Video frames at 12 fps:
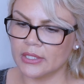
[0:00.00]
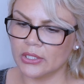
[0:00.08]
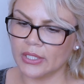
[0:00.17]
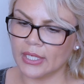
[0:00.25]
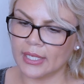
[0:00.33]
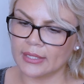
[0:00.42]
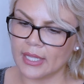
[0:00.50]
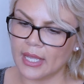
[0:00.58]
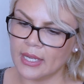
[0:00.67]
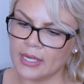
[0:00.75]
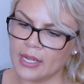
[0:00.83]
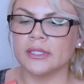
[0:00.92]
in looking at
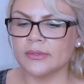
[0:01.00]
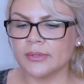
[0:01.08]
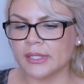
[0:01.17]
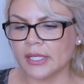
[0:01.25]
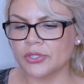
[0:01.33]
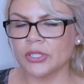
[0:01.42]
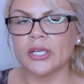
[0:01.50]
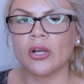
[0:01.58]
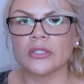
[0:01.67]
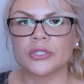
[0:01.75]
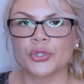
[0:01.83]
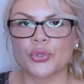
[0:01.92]
that. This one's actually
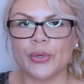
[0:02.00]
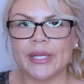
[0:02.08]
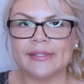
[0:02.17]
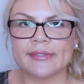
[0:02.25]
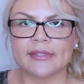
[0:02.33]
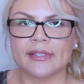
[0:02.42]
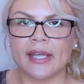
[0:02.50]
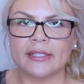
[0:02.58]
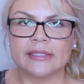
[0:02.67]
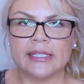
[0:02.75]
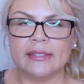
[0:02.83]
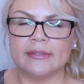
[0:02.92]
called Treason,
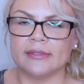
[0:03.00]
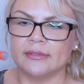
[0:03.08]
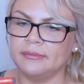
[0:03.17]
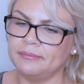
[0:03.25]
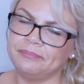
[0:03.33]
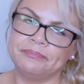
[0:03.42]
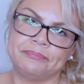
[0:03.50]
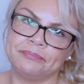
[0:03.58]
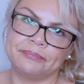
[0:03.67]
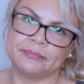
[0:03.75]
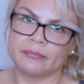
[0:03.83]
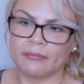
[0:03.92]
not Teason.
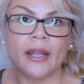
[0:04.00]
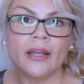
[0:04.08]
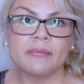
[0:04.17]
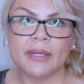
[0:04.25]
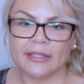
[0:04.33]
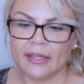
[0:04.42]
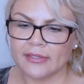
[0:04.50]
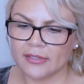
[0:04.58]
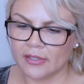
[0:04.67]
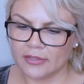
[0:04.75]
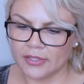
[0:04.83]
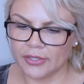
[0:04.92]
And I have my glasses
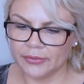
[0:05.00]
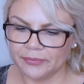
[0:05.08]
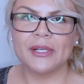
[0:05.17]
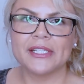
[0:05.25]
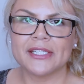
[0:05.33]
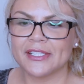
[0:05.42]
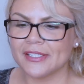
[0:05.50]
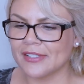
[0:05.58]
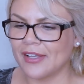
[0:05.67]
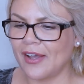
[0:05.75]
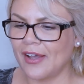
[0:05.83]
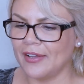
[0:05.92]
on too, which I just
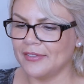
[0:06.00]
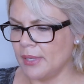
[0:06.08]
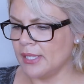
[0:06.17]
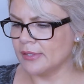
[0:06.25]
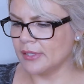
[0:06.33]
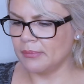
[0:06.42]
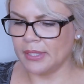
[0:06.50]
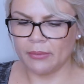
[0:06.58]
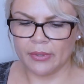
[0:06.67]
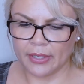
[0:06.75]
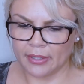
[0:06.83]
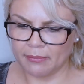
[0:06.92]
got. That's to be
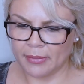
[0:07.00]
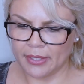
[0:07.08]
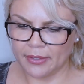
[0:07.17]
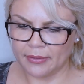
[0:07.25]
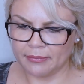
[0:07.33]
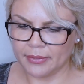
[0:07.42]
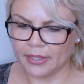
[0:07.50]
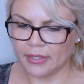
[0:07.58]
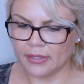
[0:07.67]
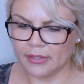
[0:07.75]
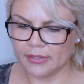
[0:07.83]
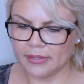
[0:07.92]
working better
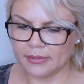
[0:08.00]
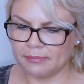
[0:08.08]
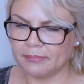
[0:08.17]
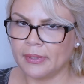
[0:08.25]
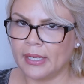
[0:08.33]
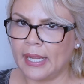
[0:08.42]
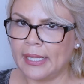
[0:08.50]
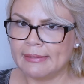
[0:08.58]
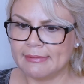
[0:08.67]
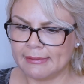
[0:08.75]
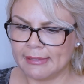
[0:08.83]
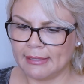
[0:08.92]
because I
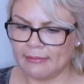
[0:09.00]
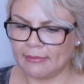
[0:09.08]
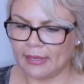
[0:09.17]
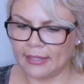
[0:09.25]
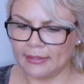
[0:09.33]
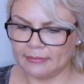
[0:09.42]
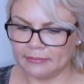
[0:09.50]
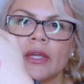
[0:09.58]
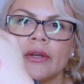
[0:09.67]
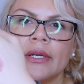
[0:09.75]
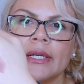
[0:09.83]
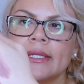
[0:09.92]
ain't seeing right.
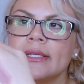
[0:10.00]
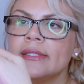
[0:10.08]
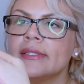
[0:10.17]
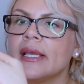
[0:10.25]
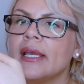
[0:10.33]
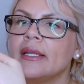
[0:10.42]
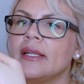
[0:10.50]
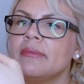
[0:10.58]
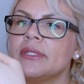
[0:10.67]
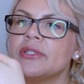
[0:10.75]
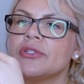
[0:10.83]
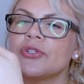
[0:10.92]
there it is, and let me
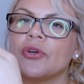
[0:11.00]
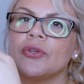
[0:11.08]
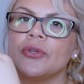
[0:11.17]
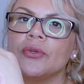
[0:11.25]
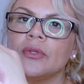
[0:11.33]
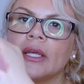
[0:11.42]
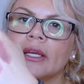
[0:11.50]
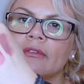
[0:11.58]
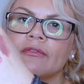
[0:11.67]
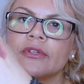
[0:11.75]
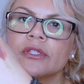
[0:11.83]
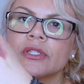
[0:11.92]
just show you like a
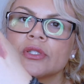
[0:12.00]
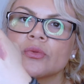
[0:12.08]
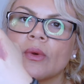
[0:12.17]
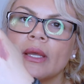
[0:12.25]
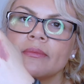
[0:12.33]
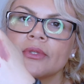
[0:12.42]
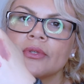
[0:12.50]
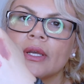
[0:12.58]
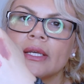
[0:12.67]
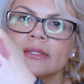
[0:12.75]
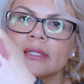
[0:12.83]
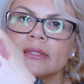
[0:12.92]
first swipe so you
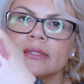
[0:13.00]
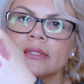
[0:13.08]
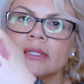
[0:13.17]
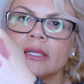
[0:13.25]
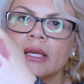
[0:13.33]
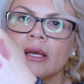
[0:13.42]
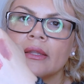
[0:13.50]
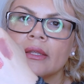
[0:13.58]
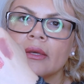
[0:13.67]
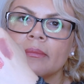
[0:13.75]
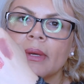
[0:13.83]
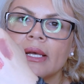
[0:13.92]
guys can see
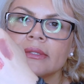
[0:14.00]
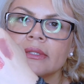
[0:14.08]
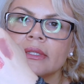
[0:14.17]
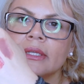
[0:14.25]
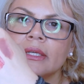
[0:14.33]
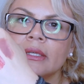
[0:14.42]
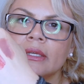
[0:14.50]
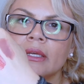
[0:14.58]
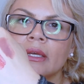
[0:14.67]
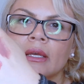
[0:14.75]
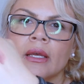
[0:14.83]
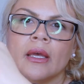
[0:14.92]
the opacity.
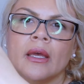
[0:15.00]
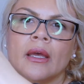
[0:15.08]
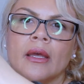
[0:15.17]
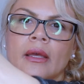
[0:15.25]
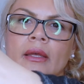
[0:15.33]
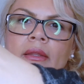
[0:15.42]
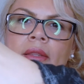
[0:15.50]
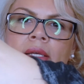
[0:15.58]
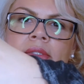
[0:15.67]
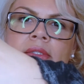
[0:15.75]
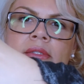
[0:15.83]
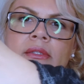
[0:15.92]
And
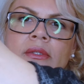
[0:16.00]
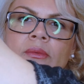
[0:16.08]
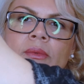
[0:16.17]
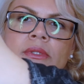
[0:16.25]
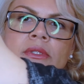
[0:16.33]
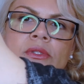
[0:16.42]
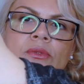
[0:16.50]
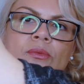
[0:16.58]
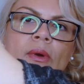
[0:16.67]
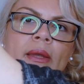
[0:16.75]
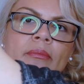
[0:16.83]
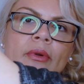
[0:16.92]
that's the one
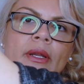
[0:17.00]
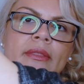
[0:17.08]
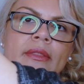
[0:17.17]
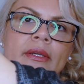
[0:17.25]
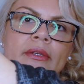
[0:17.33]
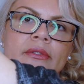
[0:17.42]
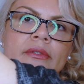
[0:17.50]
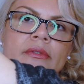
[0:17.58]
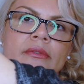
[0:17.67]
swipe right there.